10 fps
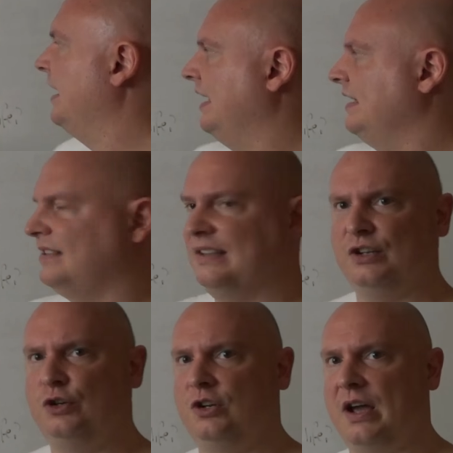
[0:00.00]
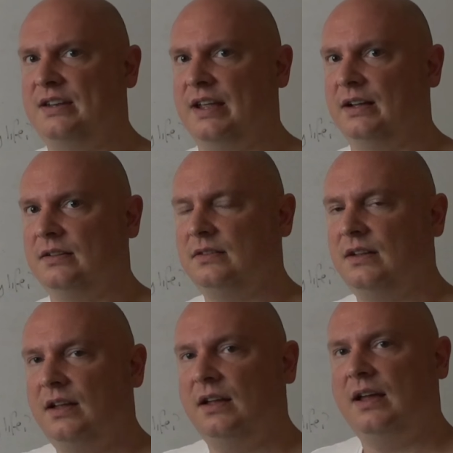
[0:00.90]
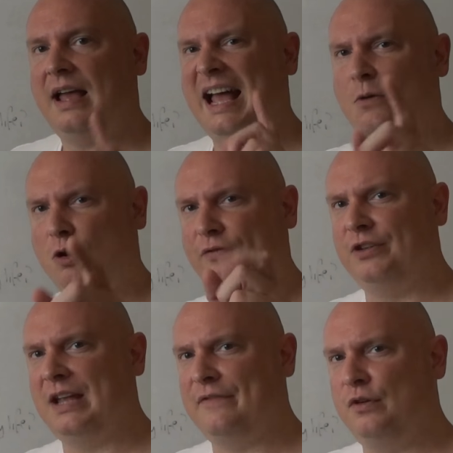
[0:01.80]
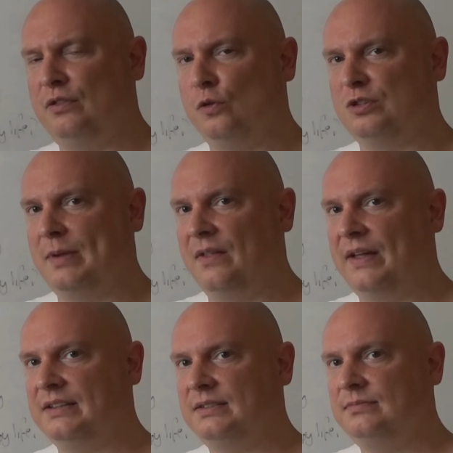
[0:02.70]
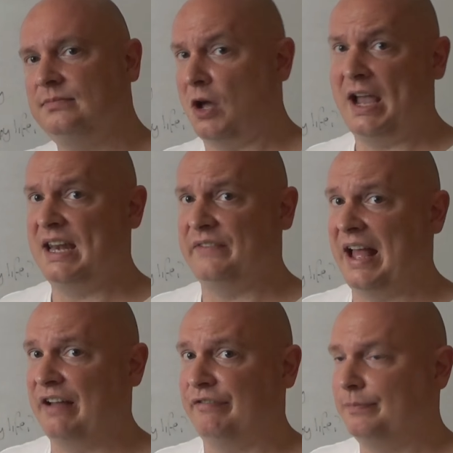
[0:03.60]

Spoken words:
Is this a good idea? How often have you thought about that? I never have.